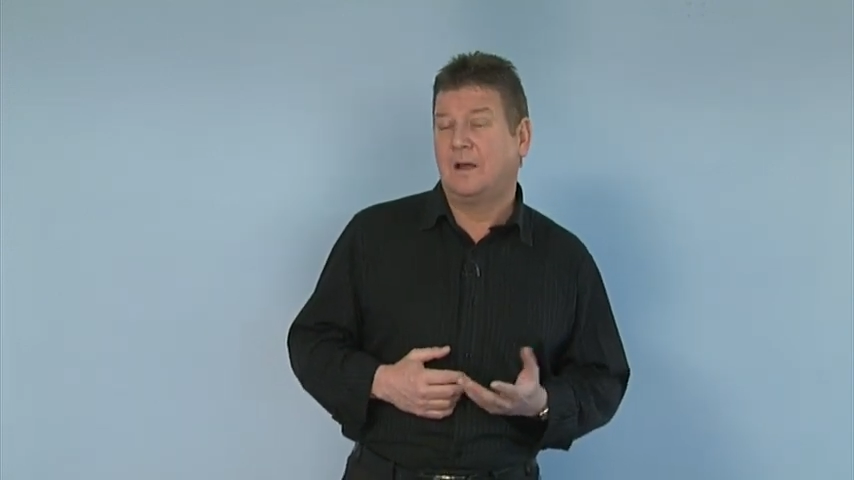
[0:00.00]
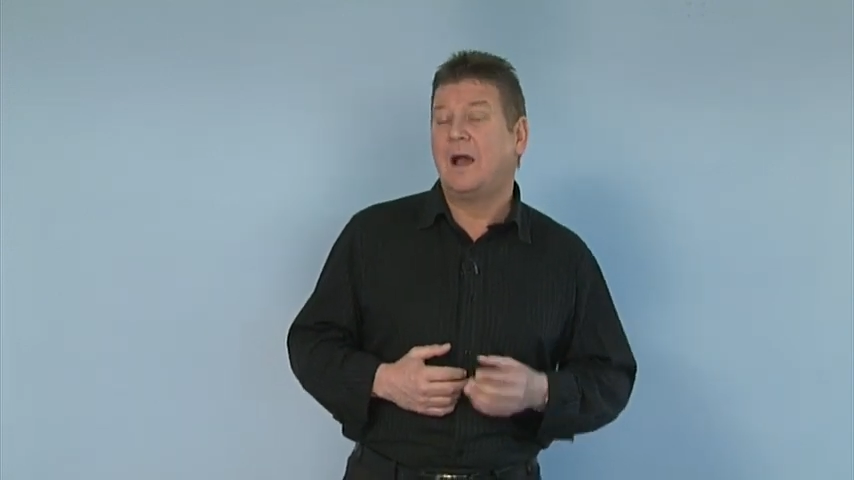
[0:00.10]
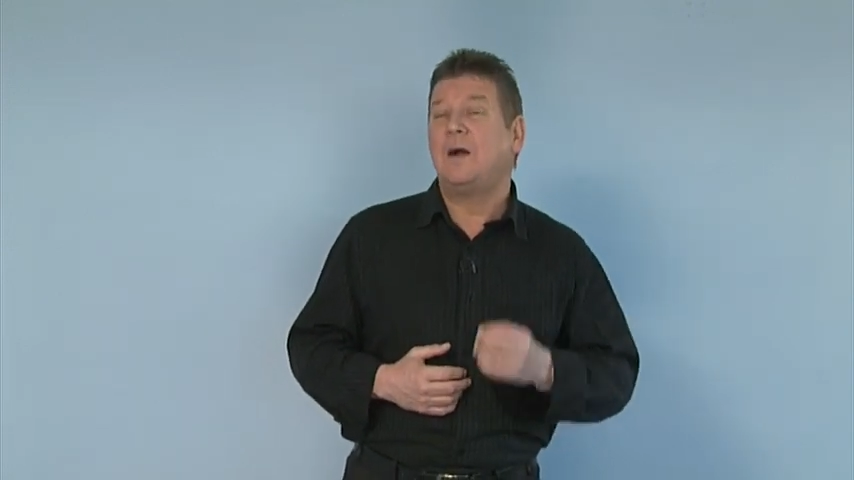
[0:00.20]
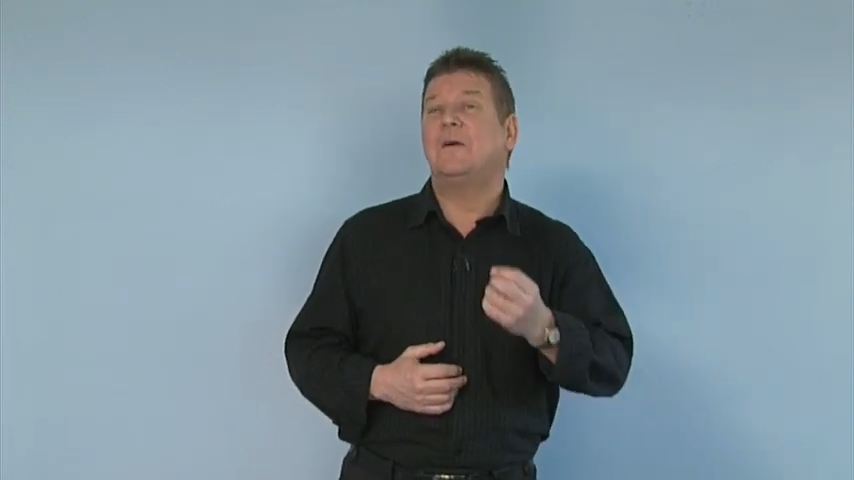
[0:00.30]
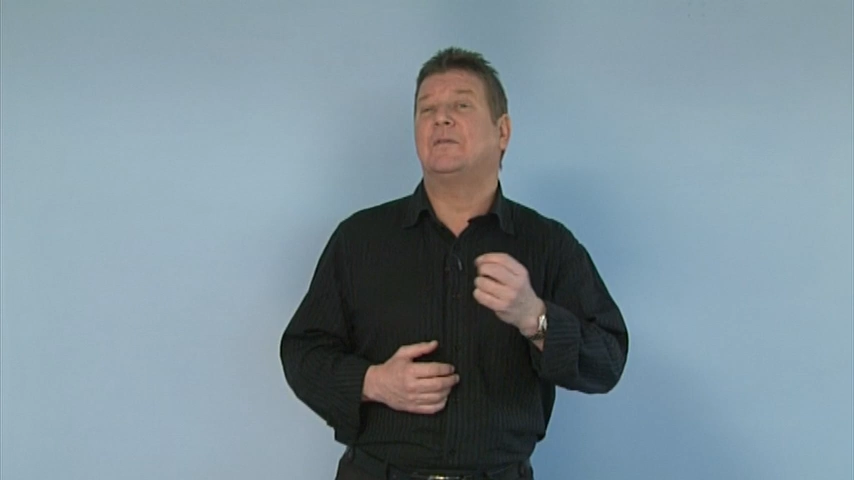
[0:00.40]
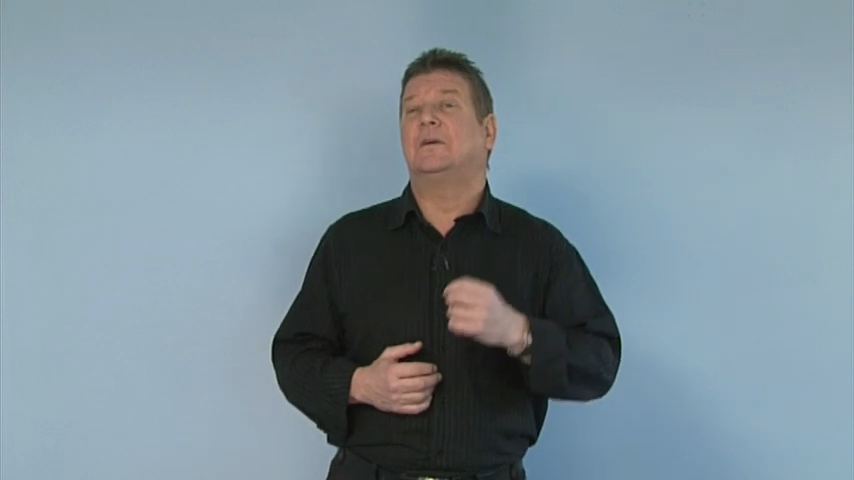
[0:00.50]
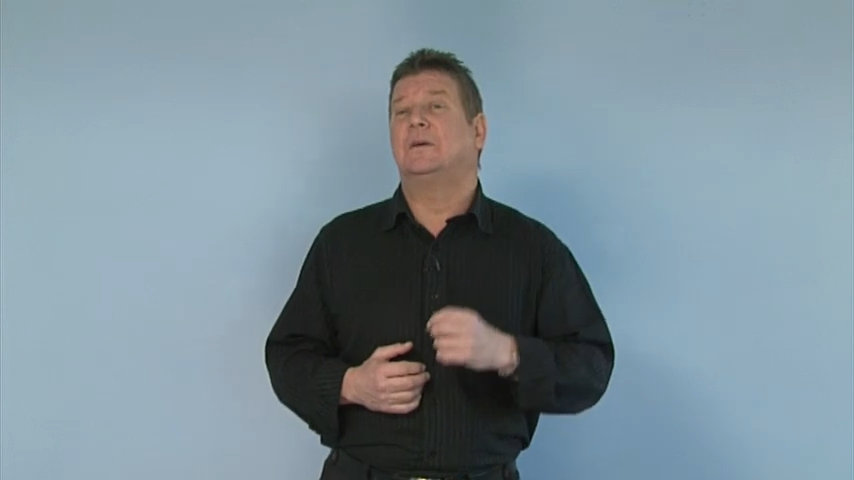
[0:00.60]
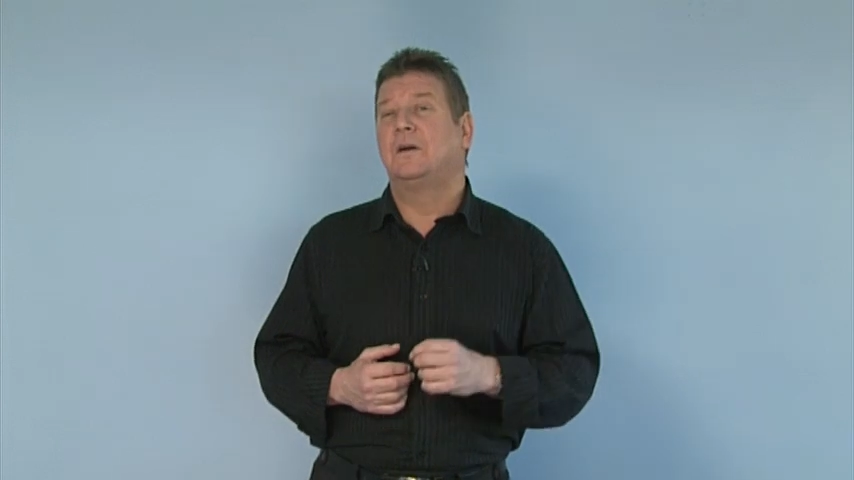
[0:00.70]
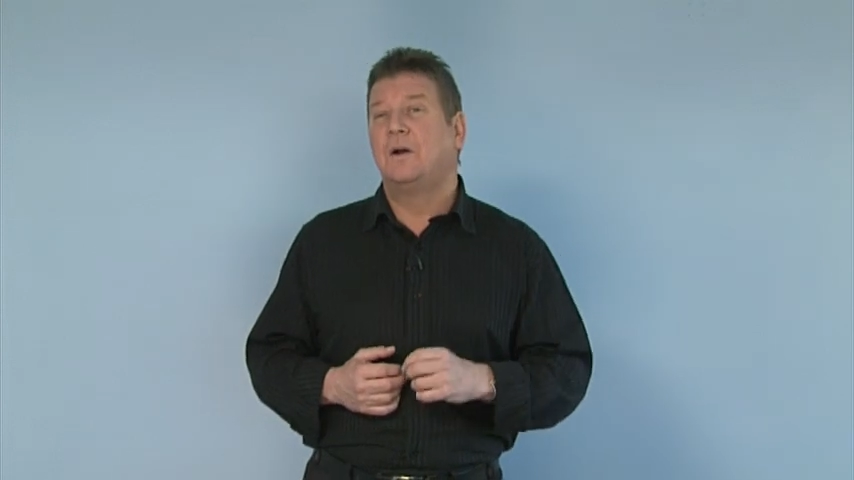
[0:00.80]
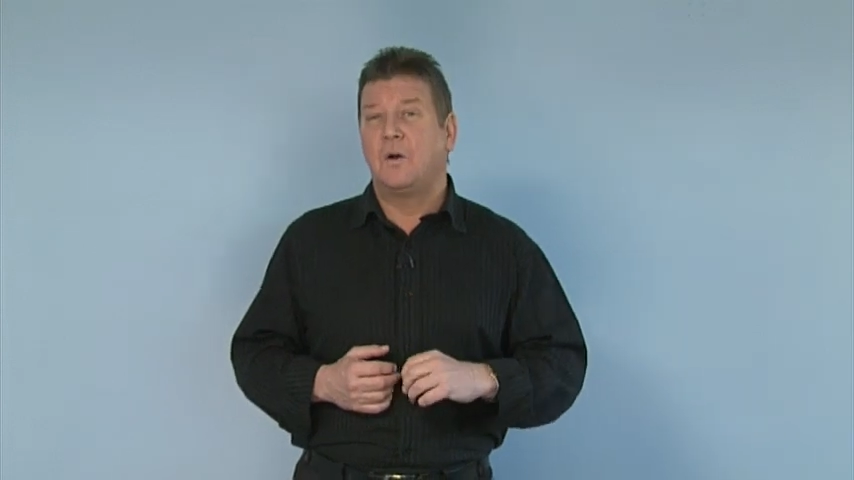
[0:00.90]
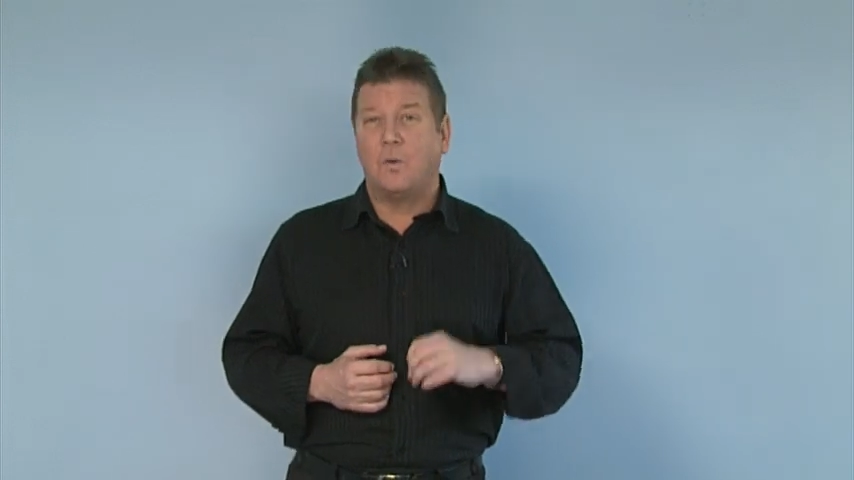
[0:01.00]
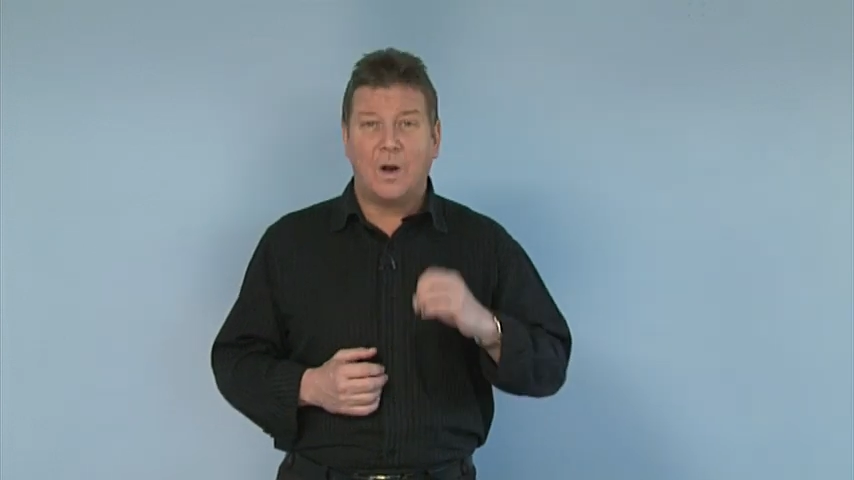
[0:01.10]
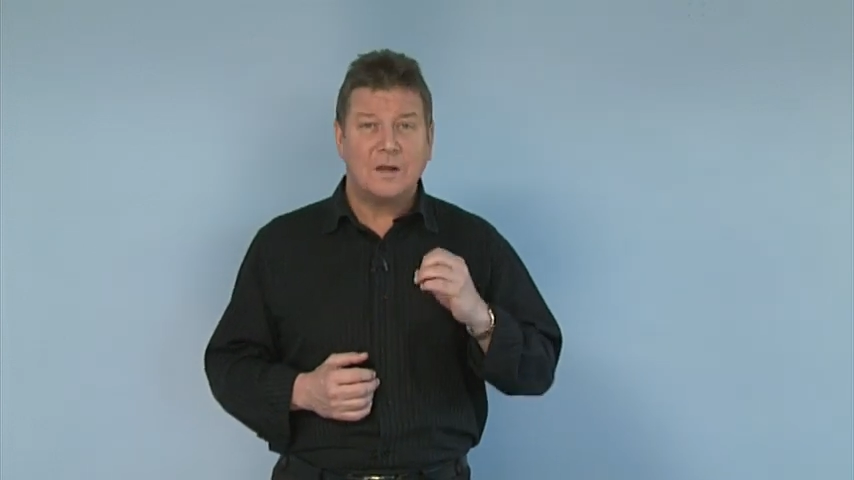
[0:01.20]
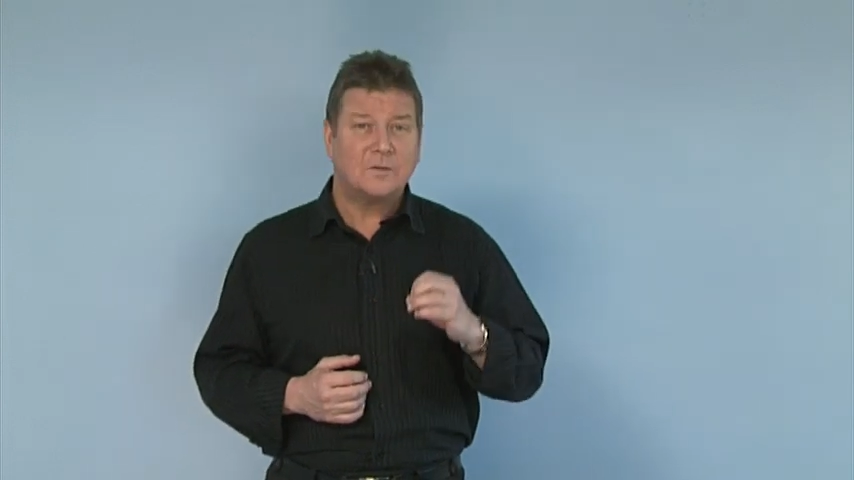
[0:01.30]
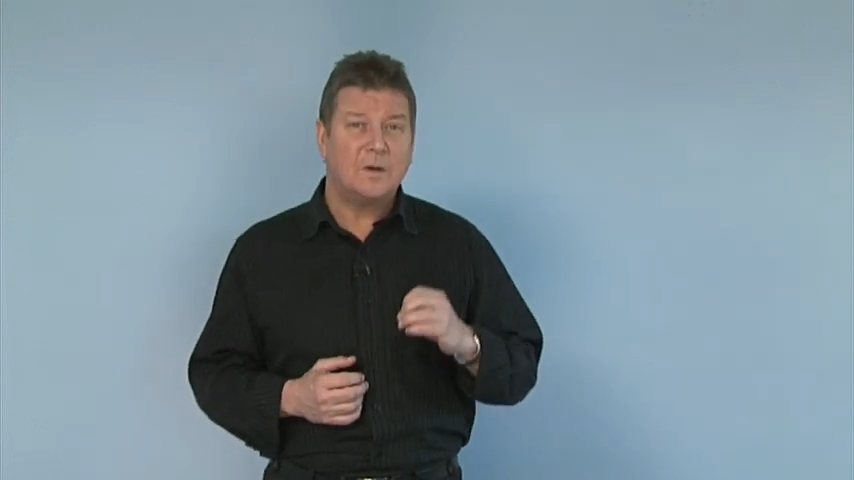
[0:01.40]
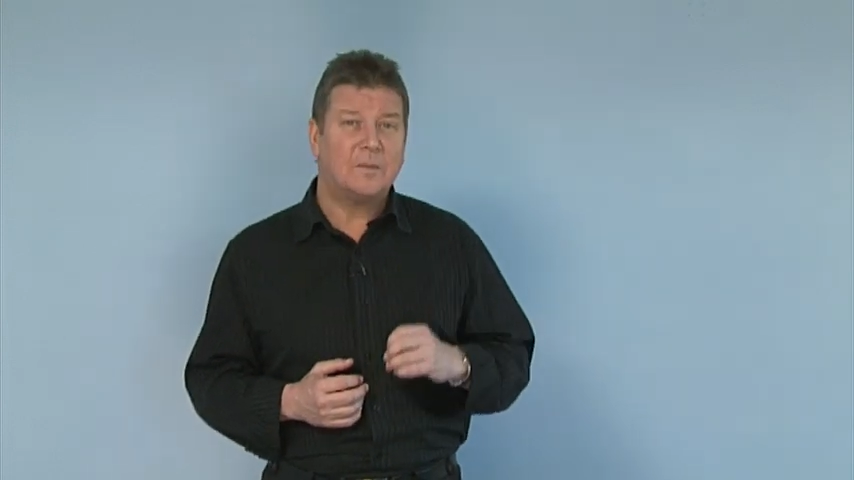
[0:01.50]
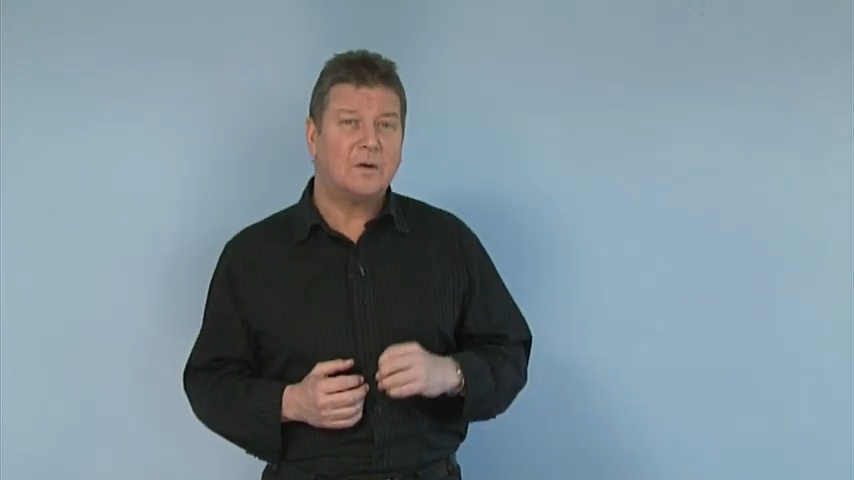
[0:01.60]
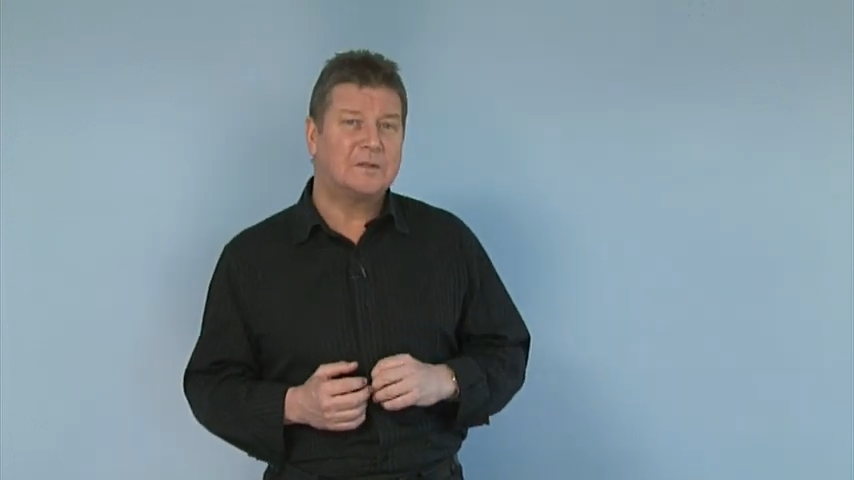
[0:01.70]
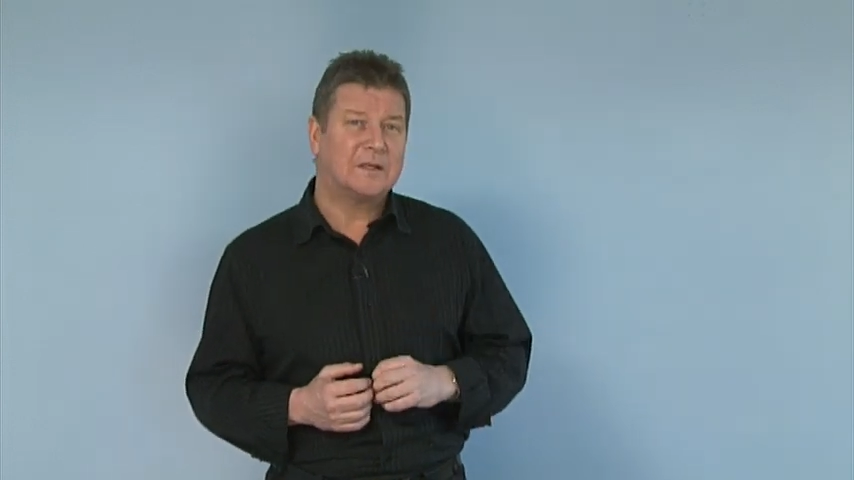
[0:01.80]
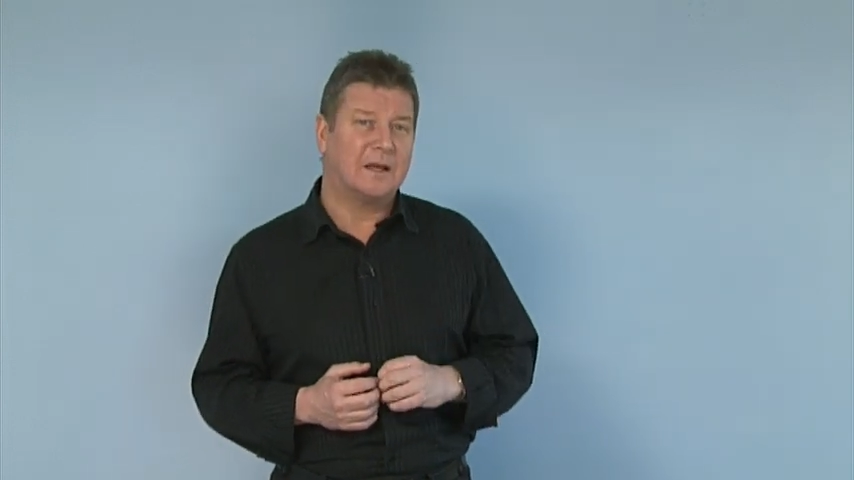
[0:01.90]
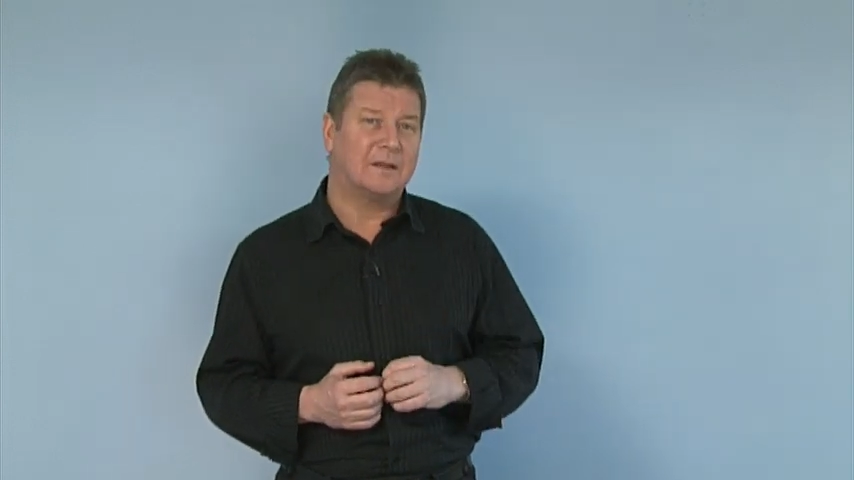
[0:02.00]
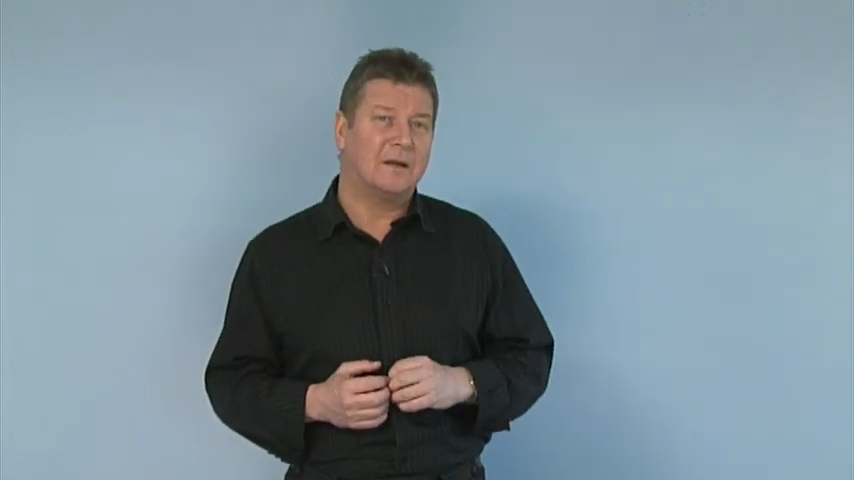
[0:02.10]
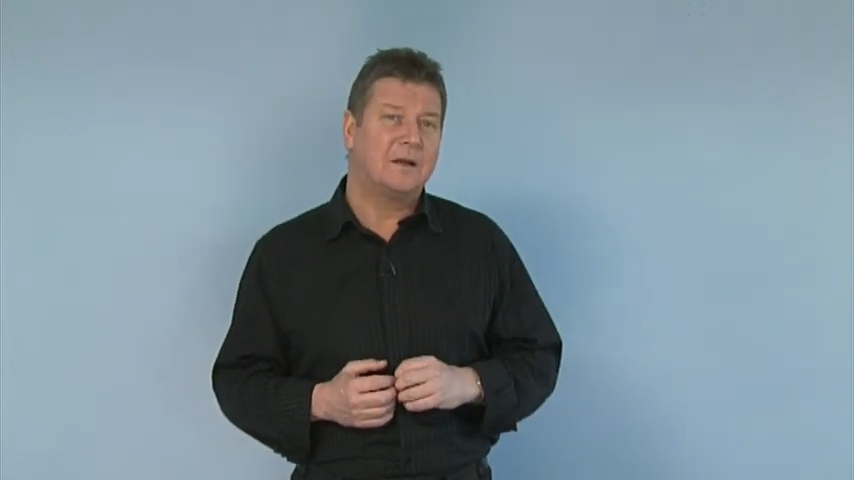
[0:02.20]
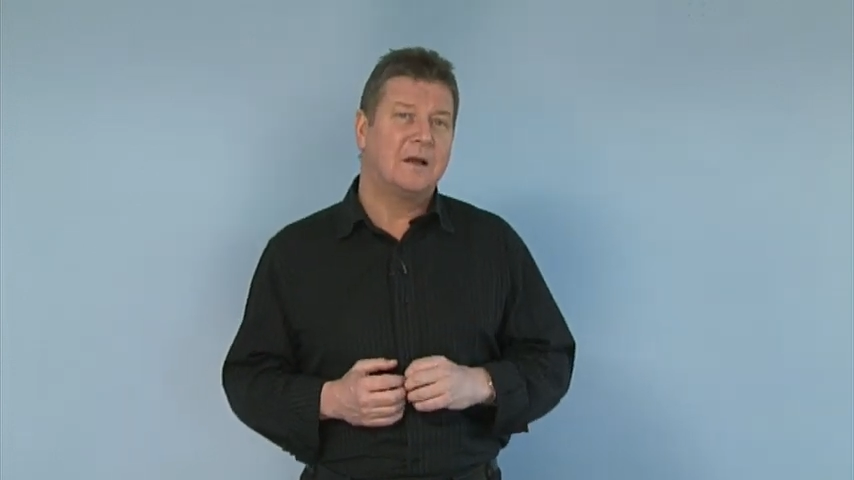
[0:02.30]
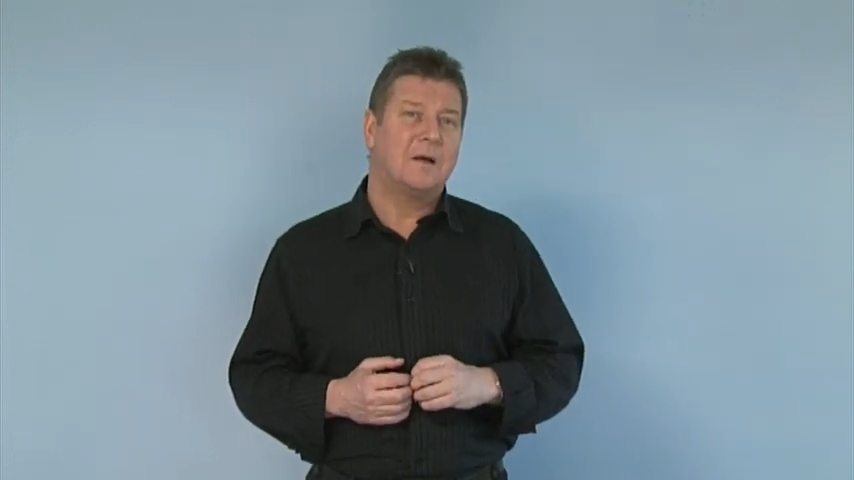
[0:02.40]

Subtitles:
However, whilst we're both together,